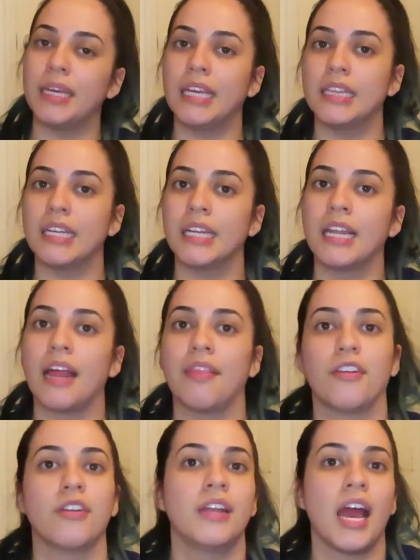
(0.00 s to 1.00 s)
England and
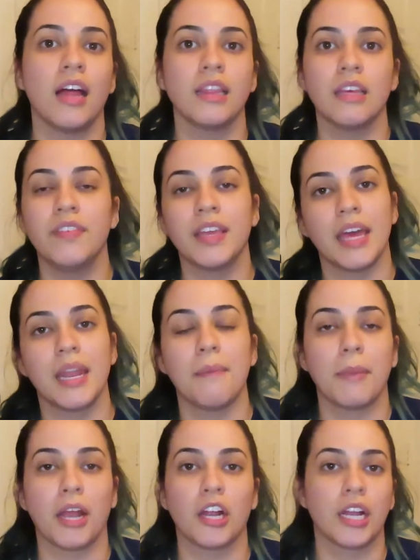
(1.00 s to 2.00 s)
they're now living in
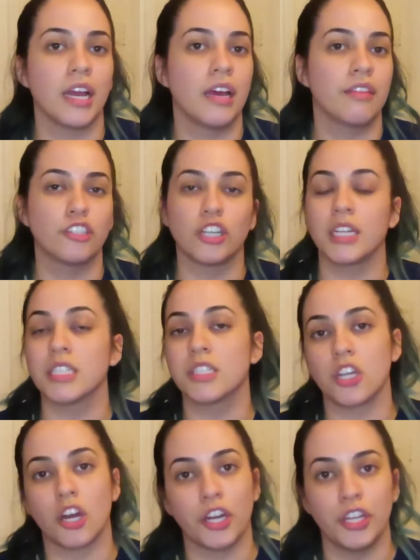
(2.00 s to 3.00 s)
America and they're trying to
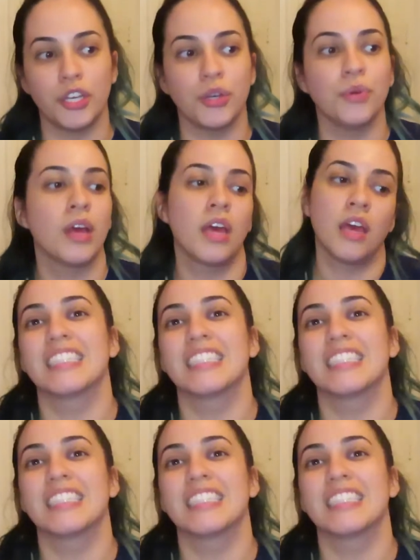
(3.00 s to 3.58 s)
start anew.